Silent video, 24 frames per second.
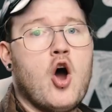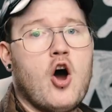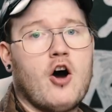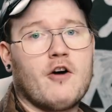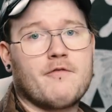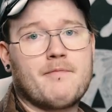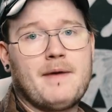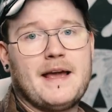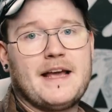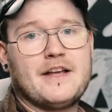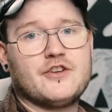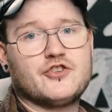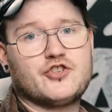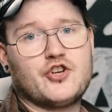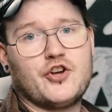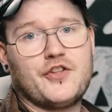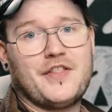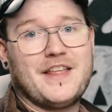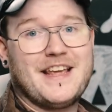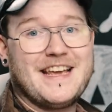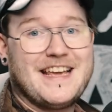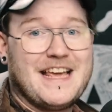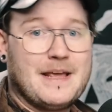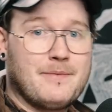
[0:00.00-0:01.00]
of making sure
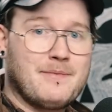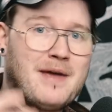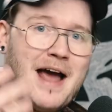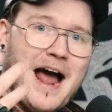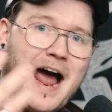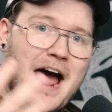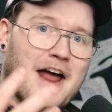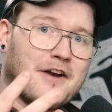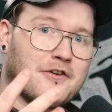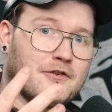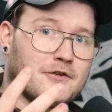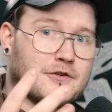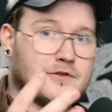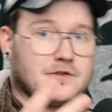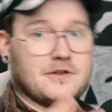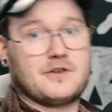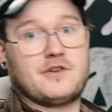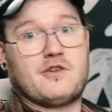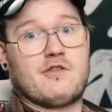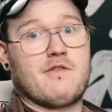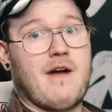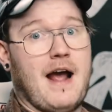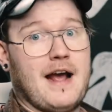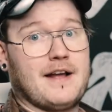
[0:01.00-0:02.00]
that you keep your handles
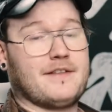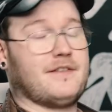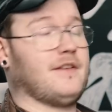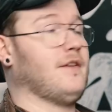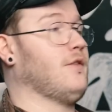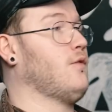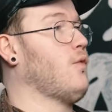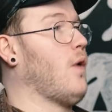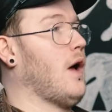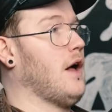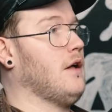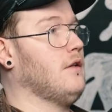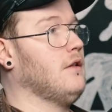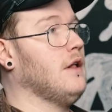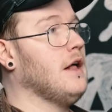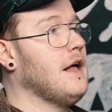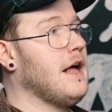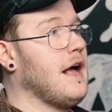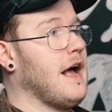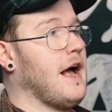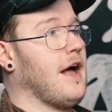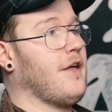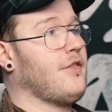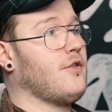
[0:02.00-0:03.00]
correct as well.
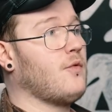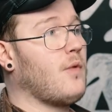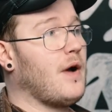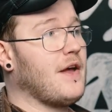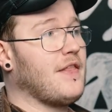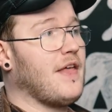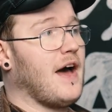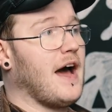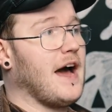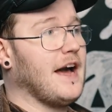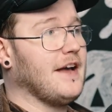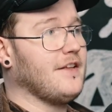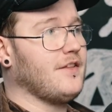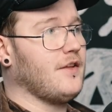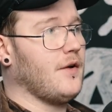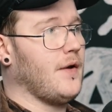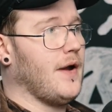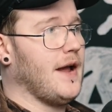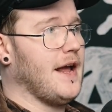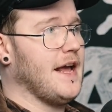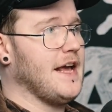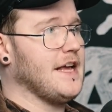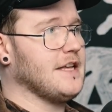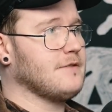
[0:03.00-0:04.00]
And the way that I do
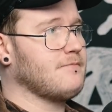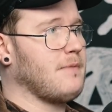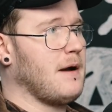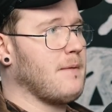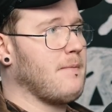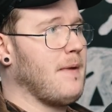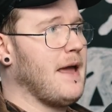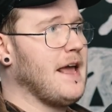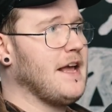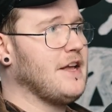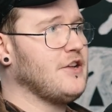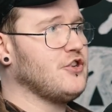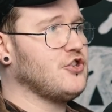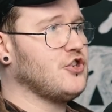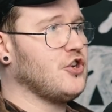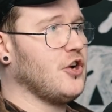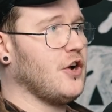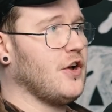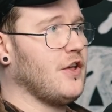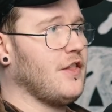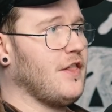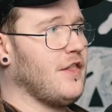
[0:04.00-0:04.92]
it is by making sure